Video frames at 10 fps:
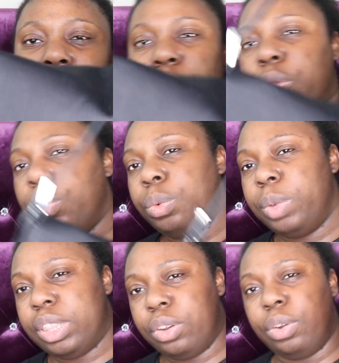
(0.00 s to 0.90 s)
go through
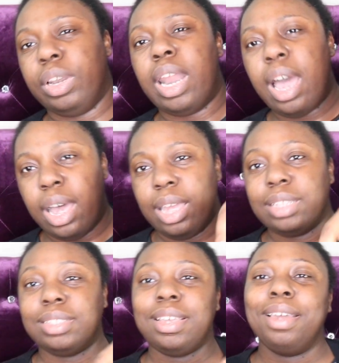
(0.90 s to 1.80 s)
with it or
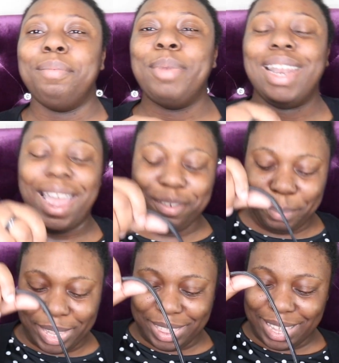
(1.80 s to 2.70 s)
not, but I've
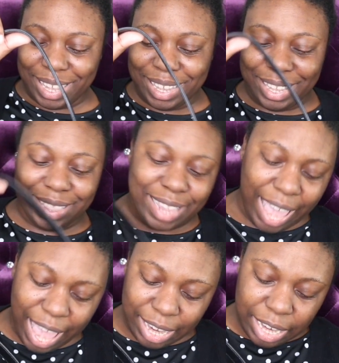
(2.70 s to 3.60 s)
been thinking
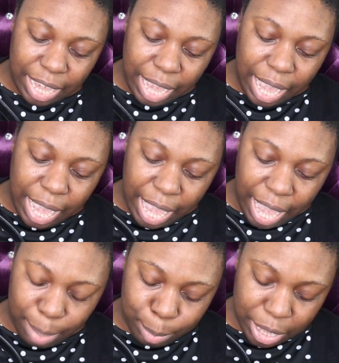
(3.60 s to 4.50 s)
that
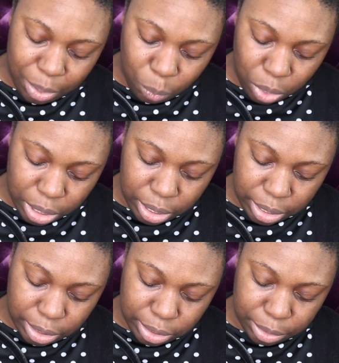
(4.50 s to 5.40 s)
I might want
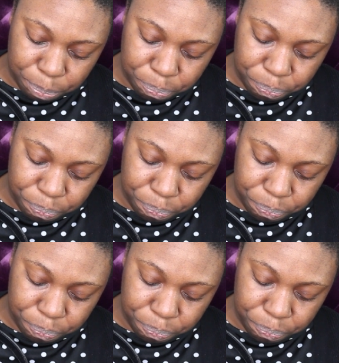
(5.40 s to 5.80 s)
to,